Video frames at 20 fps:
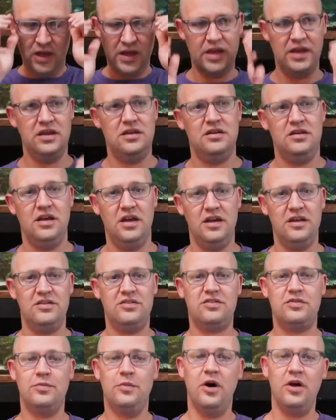in a
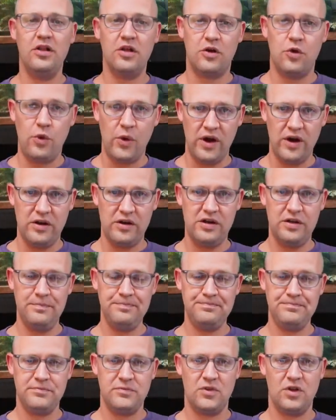small
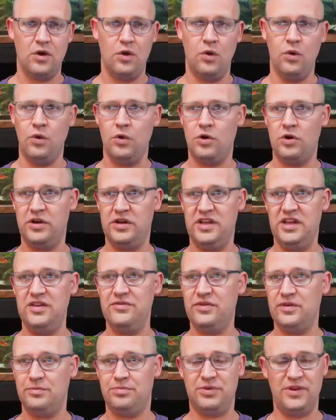aquarium or
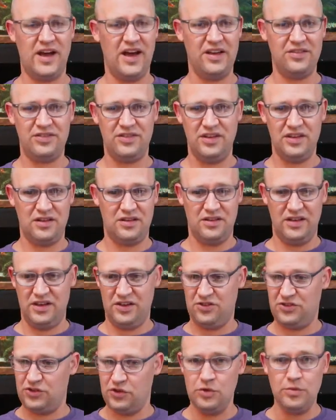even plastic
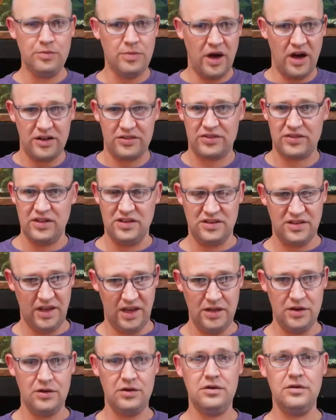like shoebox
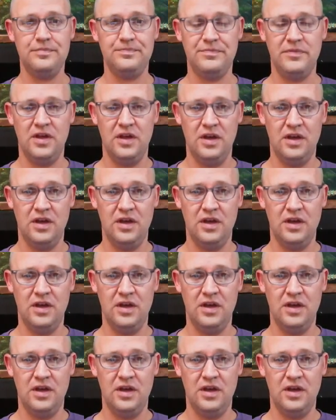container.